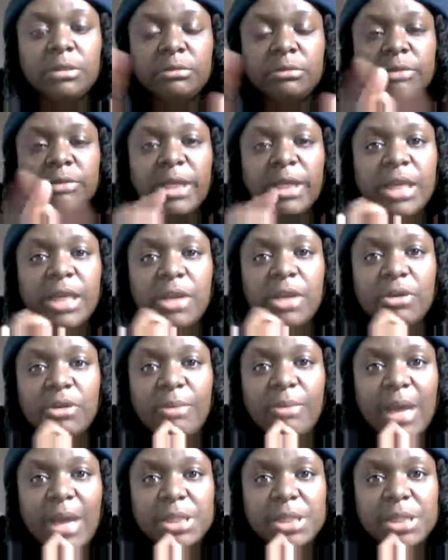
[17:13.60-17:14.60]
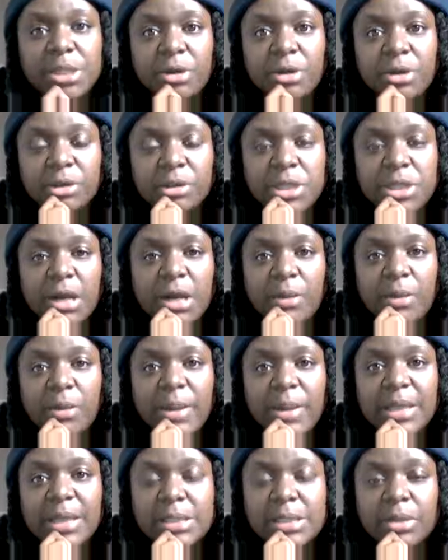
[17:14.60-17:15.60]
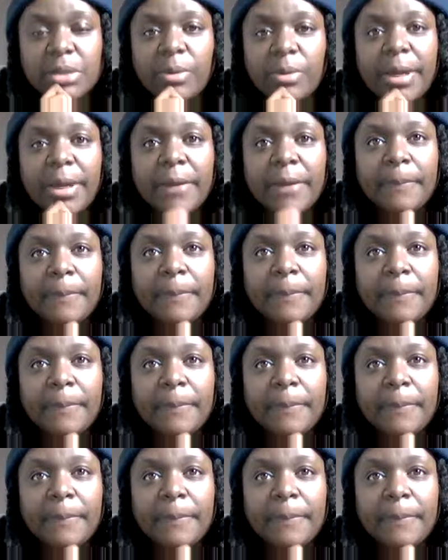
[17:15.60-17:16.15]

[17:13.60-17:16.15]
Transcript: Then can you imagine your child passing away?